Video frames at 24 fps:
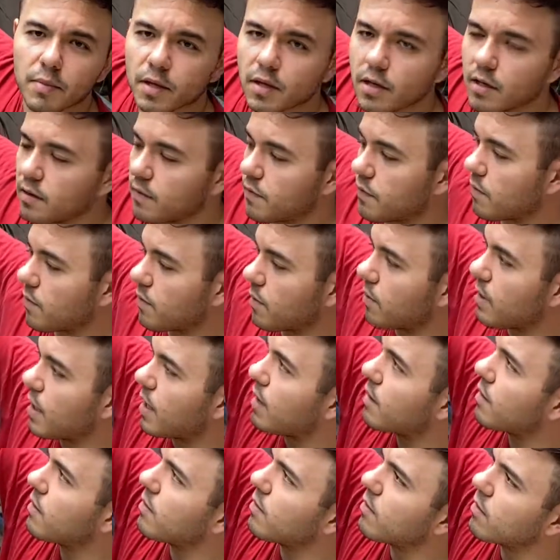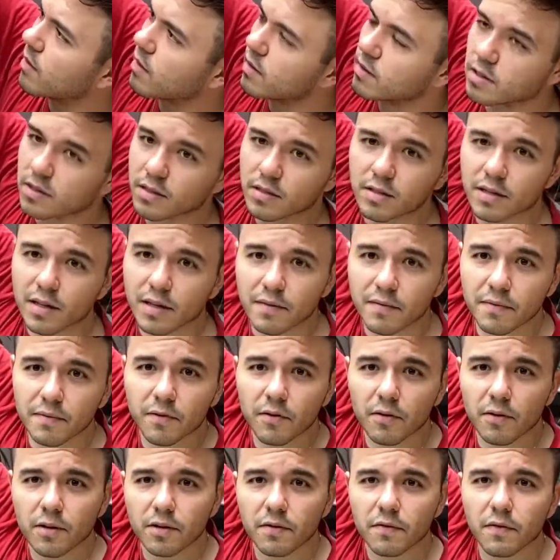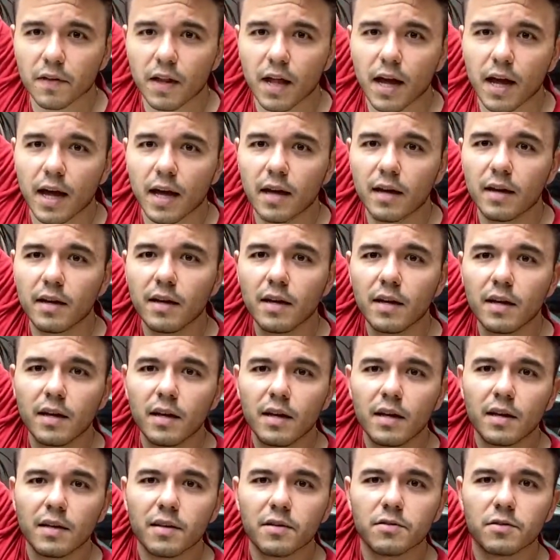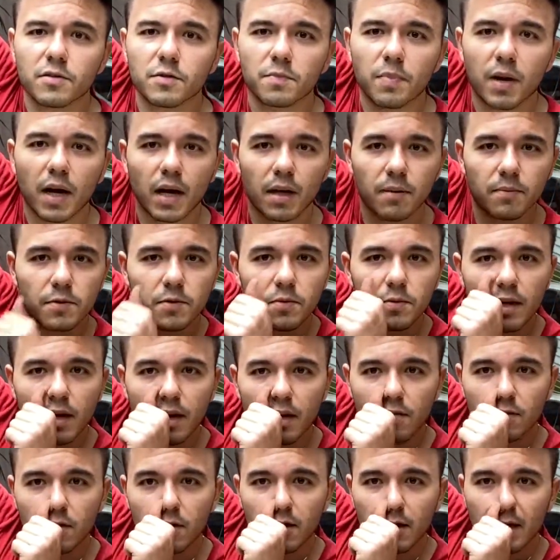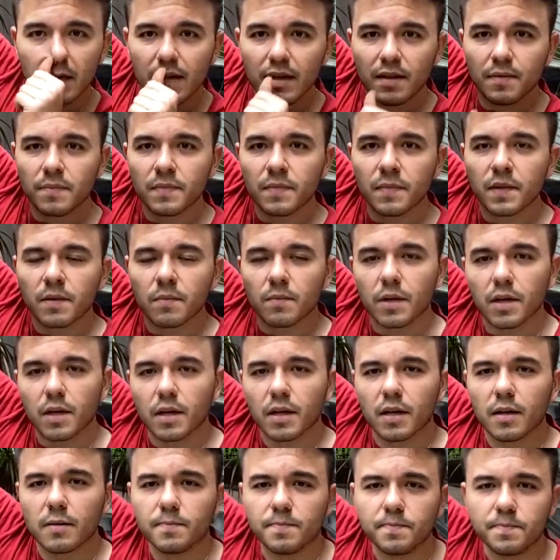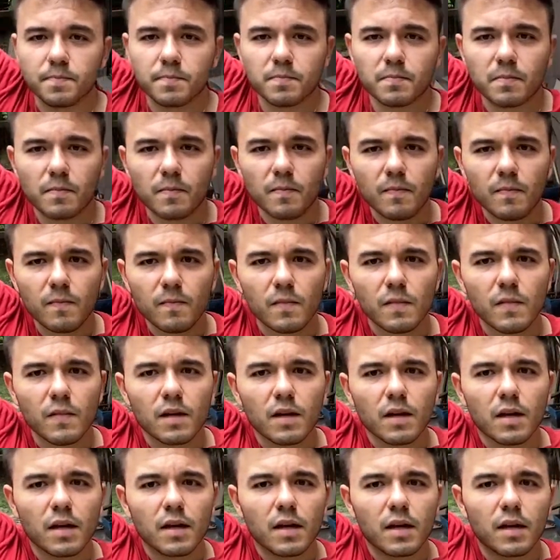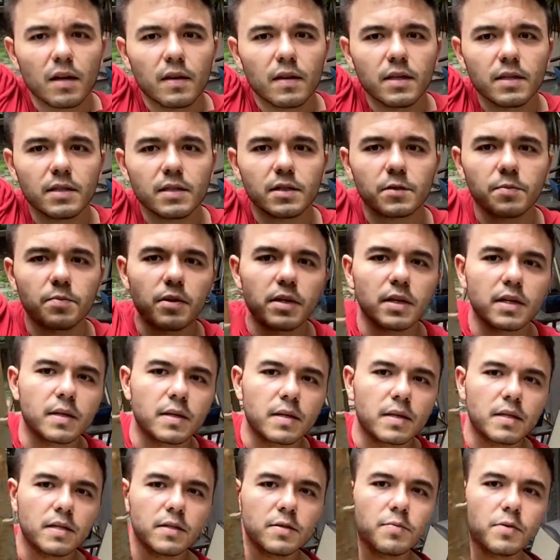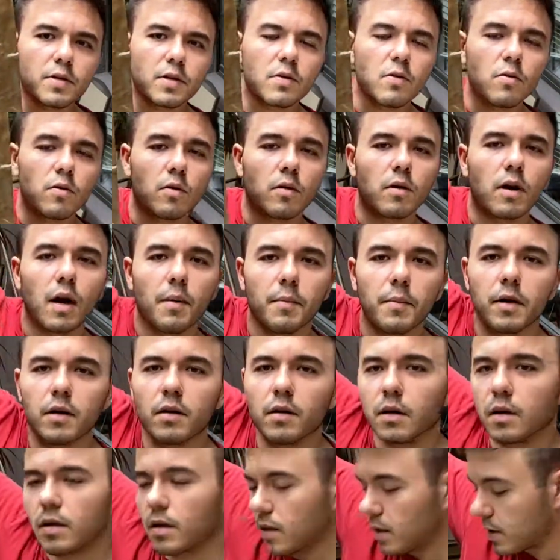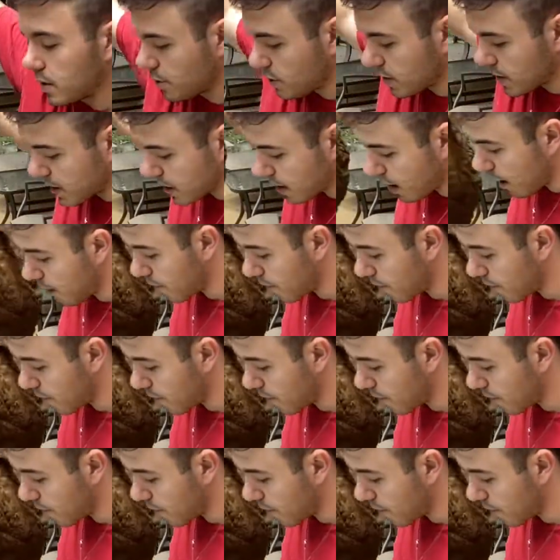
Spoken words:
be good for a while, or just like fold it flat, use pipes, whatever. But this is pretty cool. Let's rinse it off.